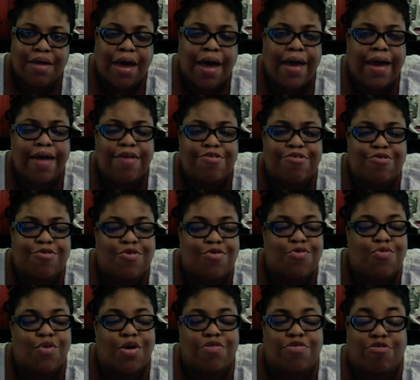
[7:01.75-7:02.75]
I answered those
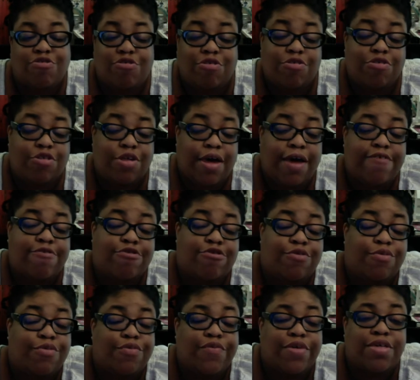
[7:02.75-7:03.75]
questions, and she actually
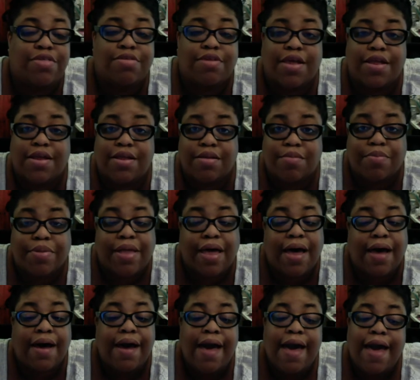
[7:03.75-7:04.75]
reveals that in the
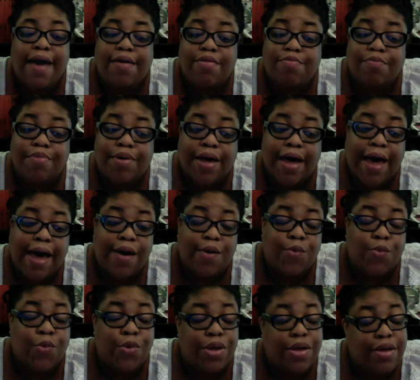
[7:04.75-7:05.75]
blog. But I
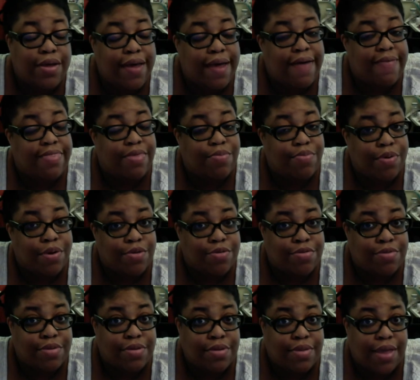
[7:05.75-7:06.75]
will have the
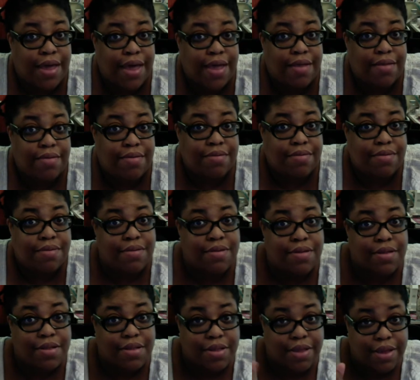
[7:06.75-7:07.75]
post to that
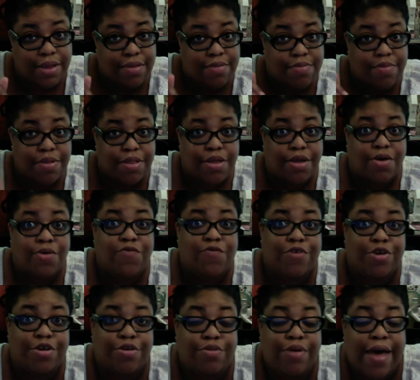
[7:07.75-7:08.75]
linked below for
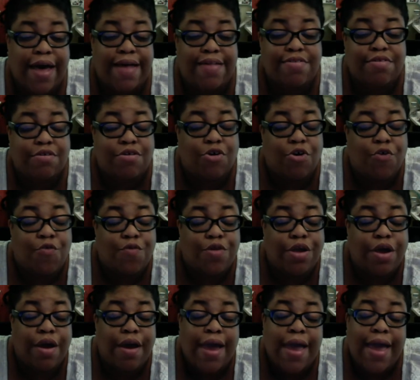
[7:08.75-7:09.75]
you guys to go over
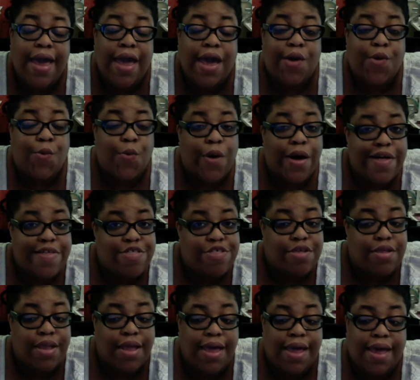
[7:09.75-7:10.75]
there and watch
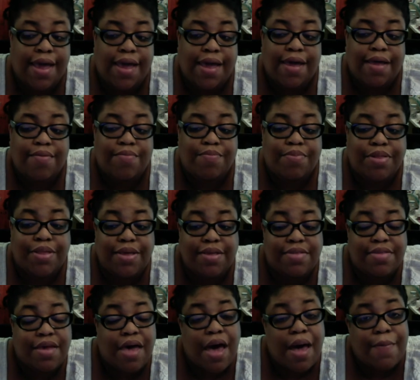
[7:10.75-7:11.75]
it, and
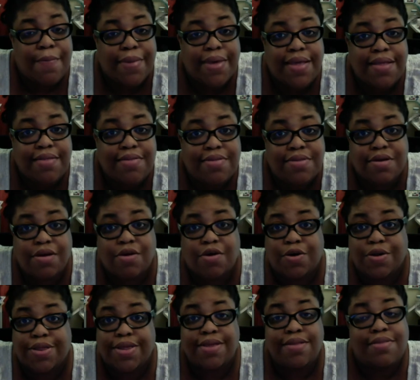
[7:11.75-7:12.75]
please comment
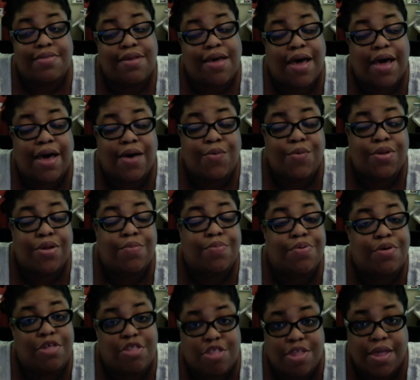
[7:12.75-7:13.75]
on it. I would
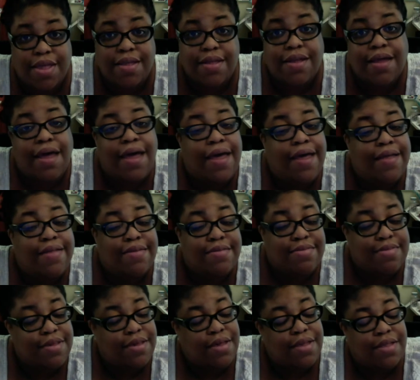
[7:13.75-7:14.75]
appreciate to
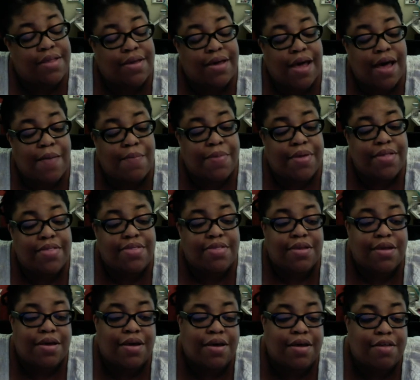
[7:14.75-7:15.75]
see any comments,
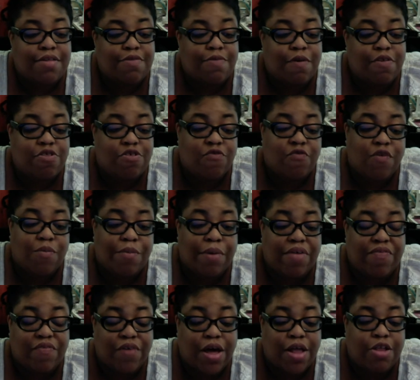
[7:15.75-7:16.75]
especially from my
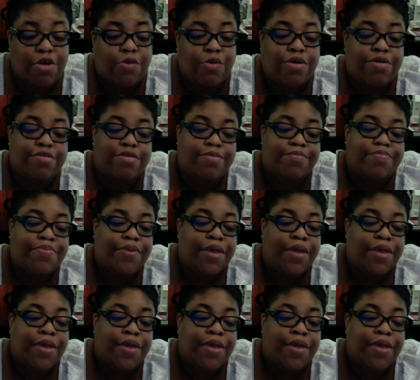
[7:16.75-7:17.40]
followers.